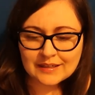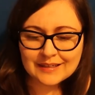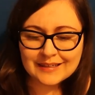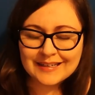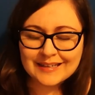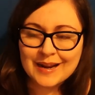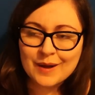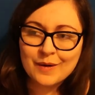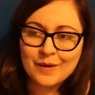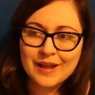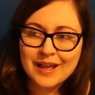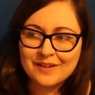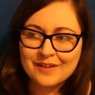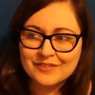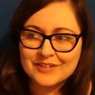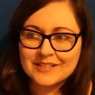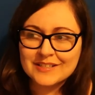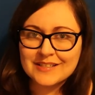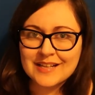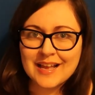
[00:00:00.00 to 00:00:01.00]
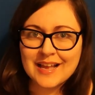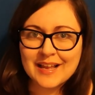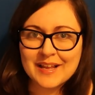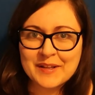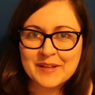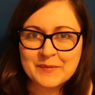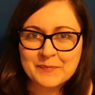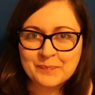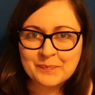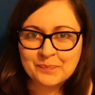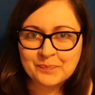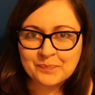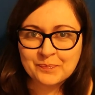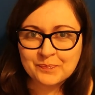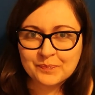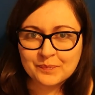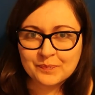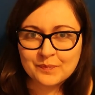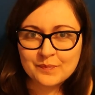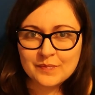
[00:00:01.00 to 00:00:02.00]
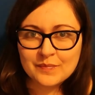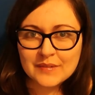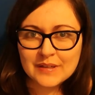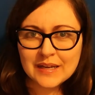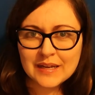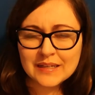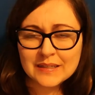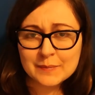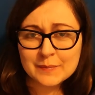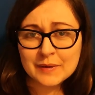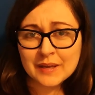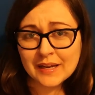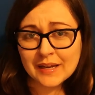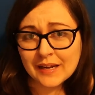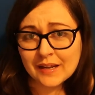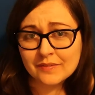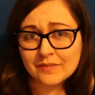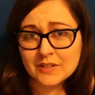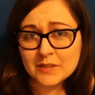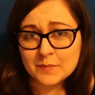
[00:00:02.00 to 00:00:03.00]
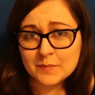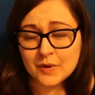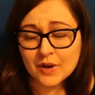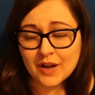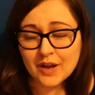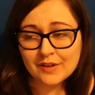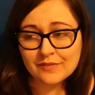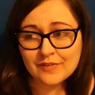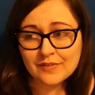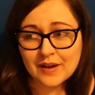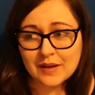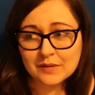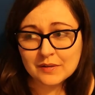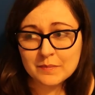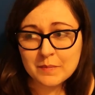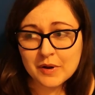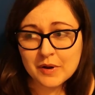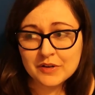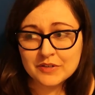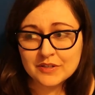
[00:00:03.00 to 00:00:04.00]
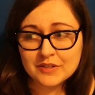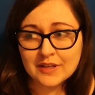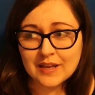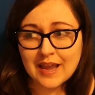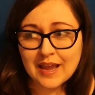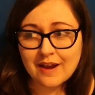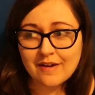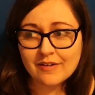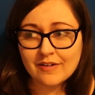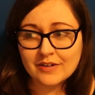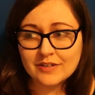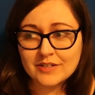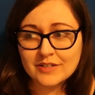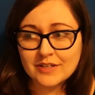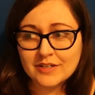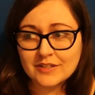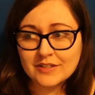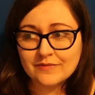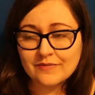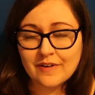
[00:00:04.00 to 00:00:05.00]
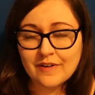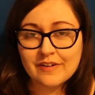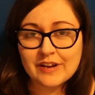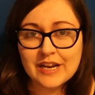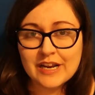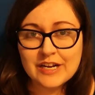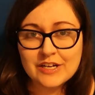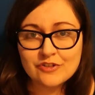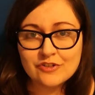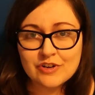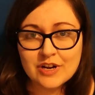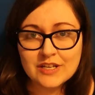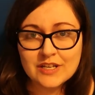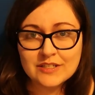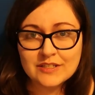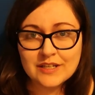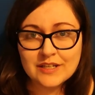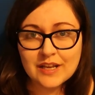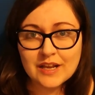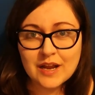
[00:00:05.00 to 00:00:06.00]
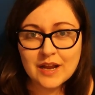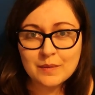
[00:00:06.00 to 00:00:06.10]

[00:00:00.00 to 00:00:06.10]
Now, I have to say, at the beginning of this book, I found most of the characters very interesting.